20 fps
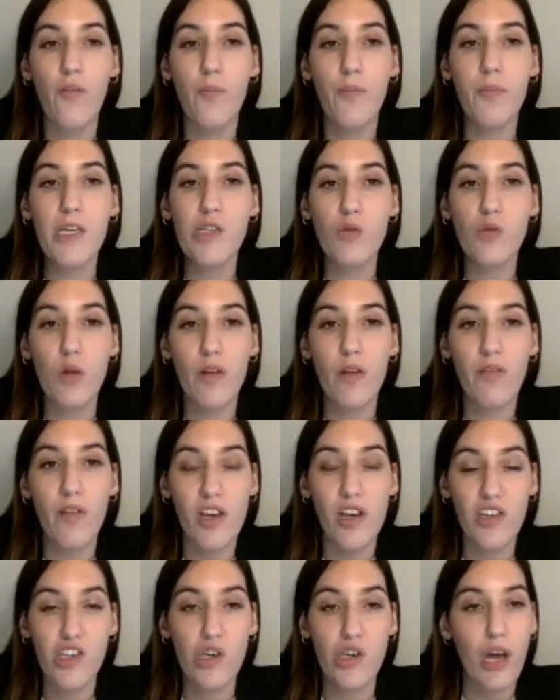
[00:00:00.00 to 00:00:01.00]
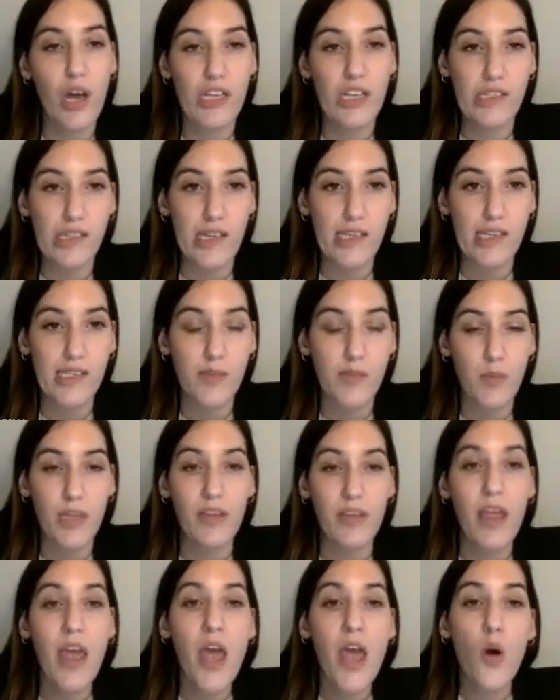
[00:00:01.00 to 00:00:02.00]
visual function
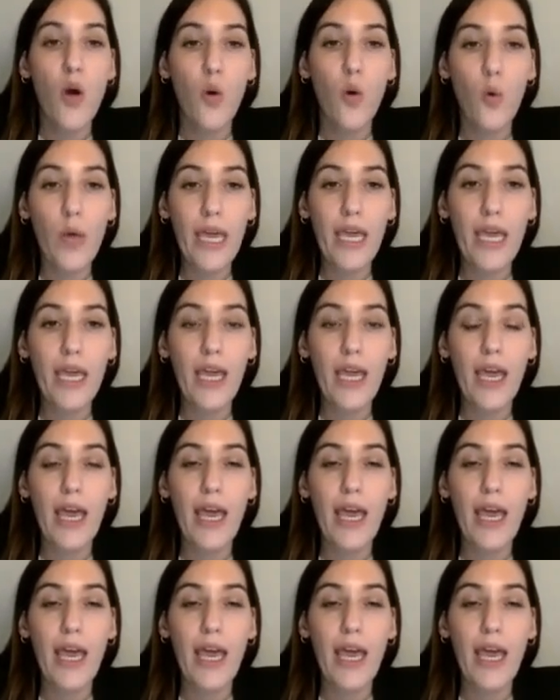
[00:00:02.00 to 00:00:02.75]
assessment. We